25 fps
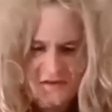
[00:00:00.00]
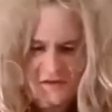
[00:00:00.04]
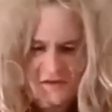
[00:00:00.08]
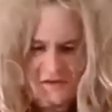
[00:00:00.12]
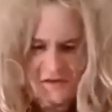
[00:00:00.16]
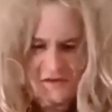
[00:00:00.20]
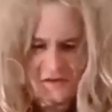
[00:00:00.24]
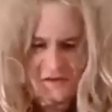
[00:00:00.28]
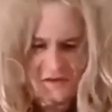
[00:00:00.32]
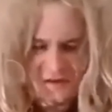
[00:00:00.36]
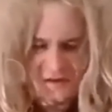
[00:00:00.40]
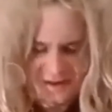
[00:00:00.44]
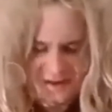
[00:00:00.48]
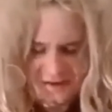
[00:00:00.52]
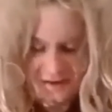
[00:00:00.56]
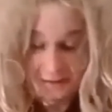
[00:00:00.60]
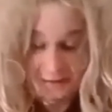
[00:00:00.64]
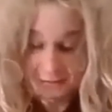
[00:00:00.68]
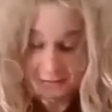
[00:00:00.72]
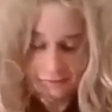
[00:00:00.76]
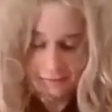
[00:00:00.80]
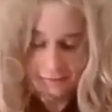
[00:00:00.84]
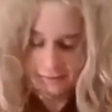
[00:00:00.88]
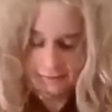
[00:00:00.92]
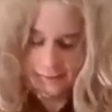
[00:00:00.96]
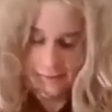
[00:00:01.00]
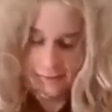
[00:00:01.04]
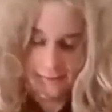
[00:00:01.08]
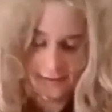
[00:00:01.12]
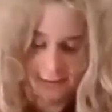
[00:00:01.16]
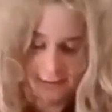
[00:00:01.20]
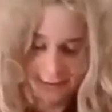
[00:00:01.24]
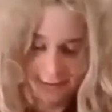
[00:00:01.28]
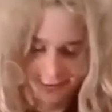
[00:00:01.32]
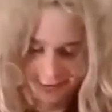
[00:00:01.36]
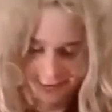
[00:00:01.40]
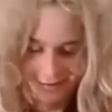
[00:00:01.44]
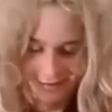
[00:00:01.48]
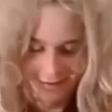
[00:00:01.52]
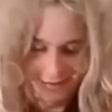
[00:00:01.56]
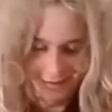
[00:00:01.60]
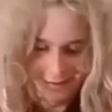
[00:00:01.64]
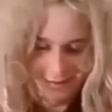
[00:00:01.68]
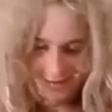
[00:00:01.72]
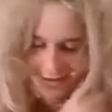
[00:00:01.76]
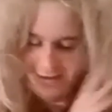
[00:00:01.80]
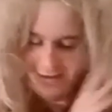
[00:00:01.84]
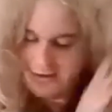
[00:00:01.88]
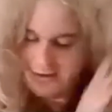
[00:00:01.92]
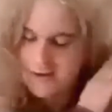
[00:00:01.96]
Uh,
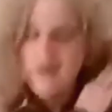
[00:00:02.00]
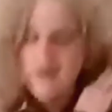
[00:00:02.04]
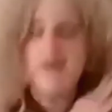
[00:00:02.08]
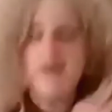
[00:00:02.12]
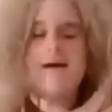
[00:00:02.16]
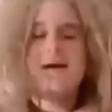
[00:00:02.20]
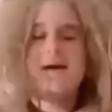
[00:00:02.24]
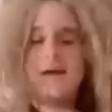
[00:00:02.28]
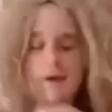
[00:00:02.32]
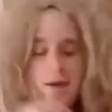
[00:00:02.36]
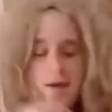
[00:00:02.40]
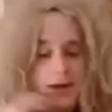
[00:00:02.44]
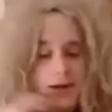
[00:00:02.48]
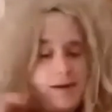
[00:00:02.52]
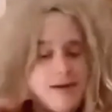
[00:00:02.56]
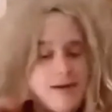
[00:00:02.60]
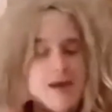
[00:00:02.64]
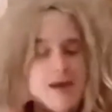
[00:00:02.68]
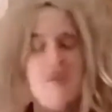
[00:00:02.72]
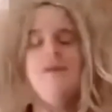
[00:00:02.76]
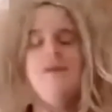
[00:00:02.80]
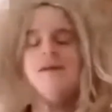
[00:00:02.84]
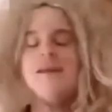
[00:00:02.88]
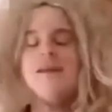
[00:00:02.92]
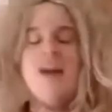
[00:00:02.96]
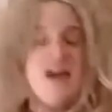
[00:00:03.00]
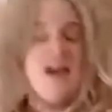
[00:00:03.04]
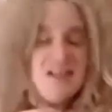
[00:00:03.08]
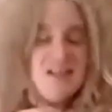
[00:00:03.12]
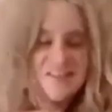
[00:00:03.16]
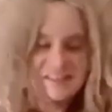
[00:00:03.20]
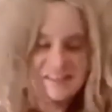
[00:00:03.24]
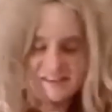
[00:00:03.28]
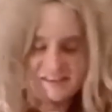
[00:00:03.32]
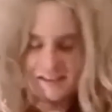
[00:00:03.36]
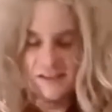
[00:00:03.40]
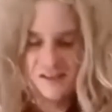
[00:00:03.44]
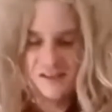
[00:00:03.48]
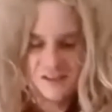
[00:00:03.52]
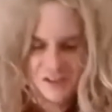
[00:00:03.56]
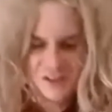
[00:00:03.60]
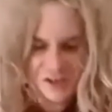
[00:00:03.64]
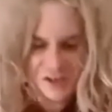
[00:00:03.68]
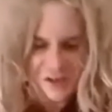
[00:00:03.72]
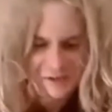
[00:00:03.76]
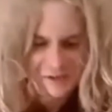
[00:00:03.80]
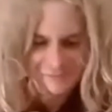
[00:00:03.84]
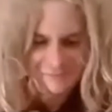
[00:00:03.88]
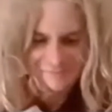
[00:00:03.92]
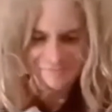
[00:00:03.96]
here. Karen Kite
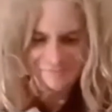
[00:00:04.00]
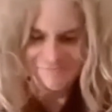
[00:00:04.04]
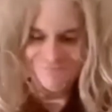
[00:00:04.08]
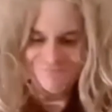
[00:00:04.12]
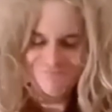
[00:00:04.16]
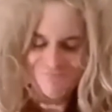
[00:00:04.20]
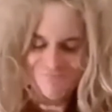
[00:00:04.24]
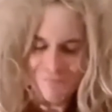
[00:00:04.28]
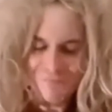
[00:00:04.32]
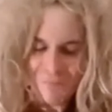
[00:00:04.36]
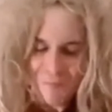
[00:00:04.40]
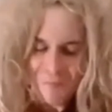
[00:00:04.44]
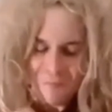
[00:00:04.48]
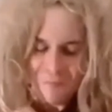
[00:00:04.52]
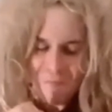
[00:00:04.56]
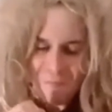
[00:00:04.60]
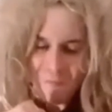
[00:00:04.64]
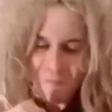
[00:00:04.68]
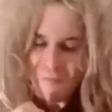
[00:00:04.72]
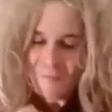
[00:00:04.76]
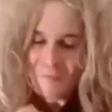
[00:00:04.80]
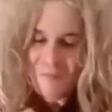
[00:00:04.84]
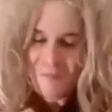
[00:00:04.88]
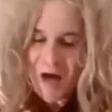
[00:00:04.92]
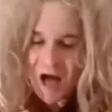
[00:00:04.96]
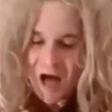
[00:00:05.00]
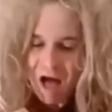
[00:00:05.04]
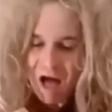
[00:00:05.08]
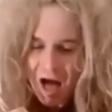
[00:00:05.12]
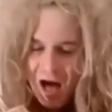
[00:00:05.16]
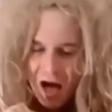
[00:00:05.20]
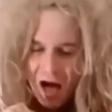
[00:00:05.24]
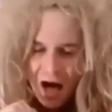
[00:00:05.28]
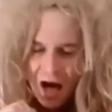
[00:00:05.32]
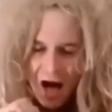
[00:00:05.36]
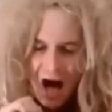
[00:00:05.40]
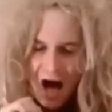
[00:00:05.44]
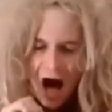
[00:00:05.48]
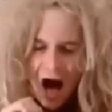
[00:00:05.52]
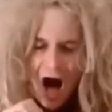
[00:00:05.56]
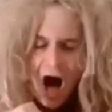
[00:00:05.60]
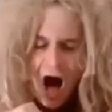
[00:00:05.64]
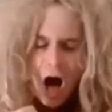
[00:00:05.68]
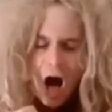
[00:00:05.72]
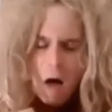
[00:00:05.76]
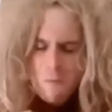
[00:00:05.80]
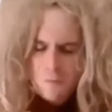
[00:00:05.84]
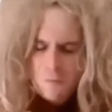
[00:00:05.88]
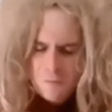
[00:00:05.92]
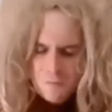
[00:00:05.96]
says, Hmm.
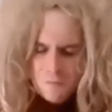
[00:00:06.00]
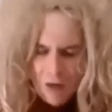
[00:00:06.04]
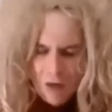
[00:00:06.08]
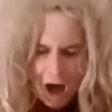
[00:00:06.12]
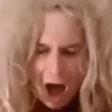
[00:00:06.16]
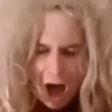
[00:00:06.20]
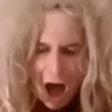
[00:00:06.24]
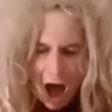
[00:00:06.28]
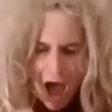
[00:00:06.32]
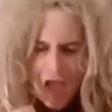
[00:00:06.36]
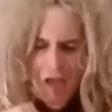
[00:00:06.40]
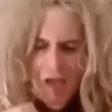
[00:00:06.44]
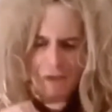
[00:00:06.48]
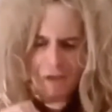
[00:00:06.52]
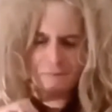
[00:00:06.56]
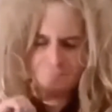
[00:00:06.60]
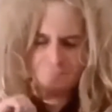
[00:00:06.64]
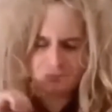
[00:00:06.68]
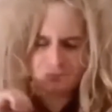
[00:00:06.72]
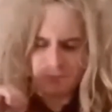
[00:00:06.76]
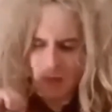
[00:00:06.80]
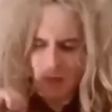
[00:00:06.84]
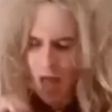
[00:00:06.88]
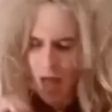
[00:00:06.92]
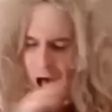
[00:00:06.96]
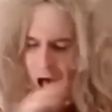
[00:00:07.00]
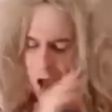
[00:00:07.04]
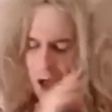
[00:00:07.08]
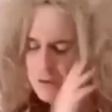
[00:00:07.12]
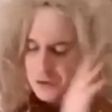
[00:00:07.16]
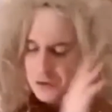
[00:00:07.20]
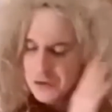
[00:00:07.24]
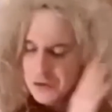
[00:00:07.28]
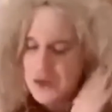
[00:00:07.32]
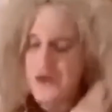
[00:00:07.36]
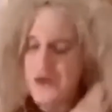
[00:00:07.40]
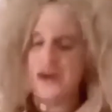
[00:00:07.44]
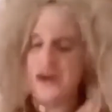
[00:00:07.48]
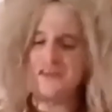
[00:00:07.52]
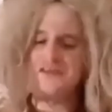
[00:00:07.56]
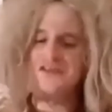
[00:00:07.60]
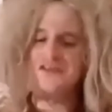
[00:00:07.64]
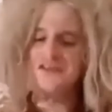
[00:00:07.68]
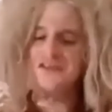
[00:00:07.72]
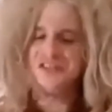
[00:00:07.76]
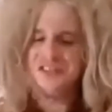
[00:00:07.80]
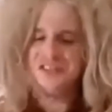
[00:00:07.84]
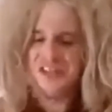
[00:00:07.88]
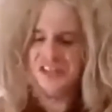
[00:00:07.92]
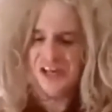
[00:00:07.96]
Uh, I would look at
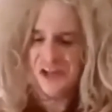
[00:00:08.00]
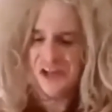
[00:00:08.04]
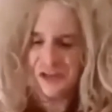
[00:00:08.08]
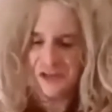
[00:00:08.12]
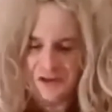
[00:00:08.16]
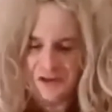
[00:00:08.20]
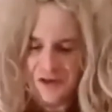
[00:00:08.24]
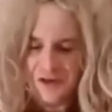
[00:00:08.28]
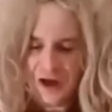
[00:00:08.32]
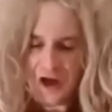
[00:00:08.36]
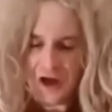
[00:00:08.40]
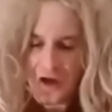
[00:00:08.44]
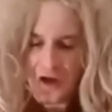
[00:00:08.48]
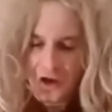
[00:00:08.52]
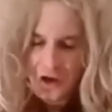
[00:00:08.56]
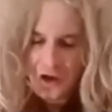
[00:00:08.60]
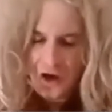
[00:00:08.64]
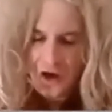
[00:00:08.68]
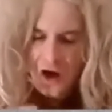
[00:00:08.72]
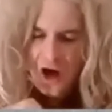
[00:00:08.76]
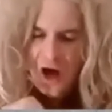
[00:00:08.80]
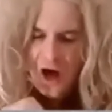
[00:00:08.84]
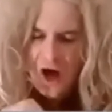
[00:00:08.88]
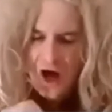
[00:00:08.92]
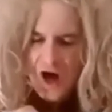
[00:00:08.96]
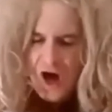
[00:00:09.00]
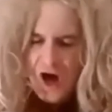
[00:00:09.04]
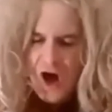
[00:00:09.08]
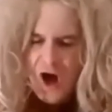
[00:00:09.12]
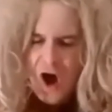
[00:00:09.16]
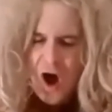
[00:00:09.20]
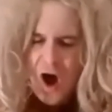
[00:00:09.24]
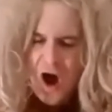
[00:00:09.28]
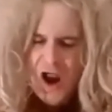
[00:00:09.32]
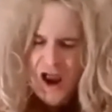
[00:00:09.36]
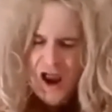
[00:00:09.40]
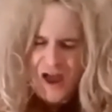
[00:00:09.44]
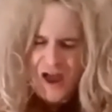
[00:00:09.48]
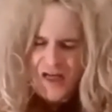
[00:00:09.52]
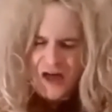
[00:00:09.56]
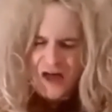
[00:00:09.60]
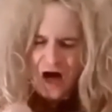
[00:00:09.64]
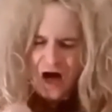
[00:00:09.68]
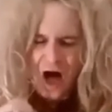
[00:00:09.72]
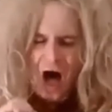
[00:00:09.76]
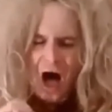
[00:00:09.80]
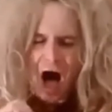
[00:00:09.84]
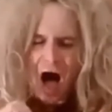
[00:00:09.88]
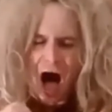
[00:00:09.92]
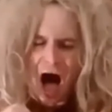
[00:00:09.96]
the ceiling,
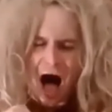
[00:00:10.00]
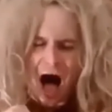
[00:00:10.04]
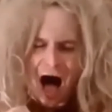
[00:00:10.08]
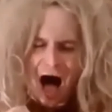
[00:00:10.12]
uh,